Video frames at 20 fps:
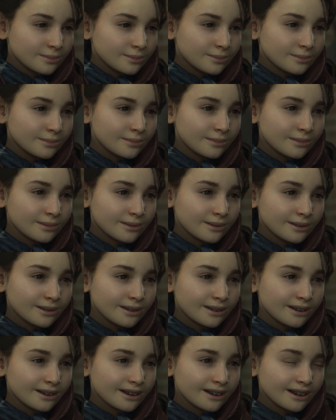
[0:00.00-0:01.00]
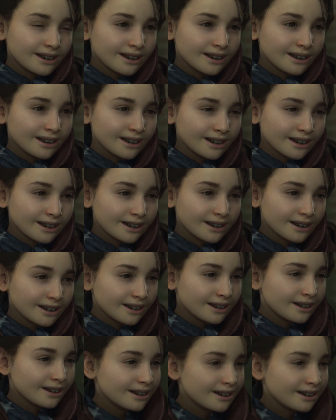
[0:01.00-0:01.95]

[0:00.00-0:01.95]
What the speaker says: No one is speaking in this clip.